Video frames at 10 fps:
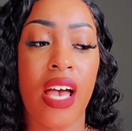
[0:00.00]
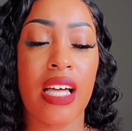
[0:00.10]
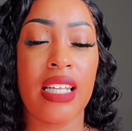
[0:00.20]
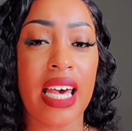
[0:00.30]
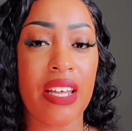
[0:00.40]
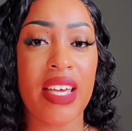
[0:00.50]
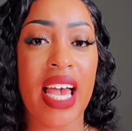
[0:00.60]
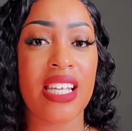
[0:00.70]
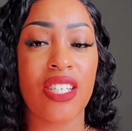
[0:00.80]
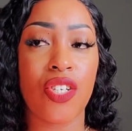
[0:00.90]
A lot of it
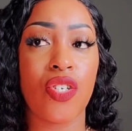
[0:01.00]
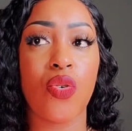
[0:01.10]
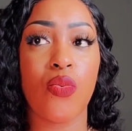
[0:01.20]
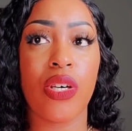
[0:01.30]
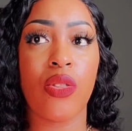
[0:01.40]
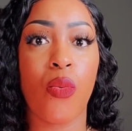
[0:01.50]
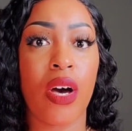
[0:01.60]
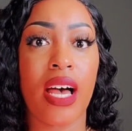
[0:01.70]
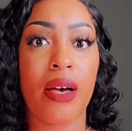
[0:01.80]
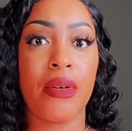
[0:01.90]
has to do with
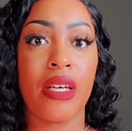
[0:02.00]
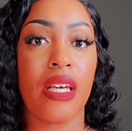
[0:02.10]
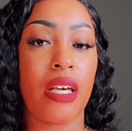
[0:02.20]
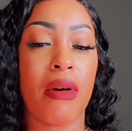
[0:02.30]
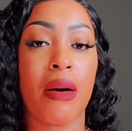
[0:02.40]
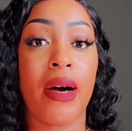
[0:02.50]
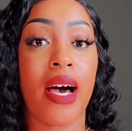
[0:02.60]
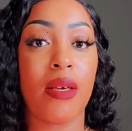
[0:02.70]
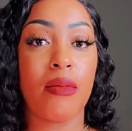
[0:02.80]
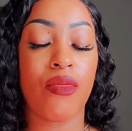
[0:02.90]
what I'm putting in my
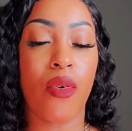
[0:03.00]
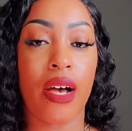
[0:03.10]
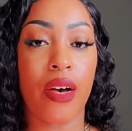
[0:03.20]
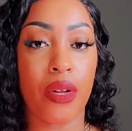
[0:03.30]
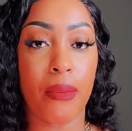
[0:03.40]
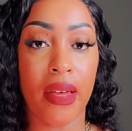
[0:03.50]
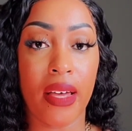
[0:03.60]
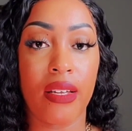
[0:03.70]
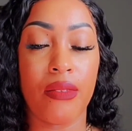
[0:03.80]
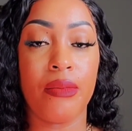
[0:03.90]
body before I go to
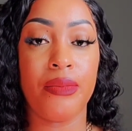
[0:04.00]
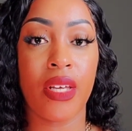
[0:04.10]
bed.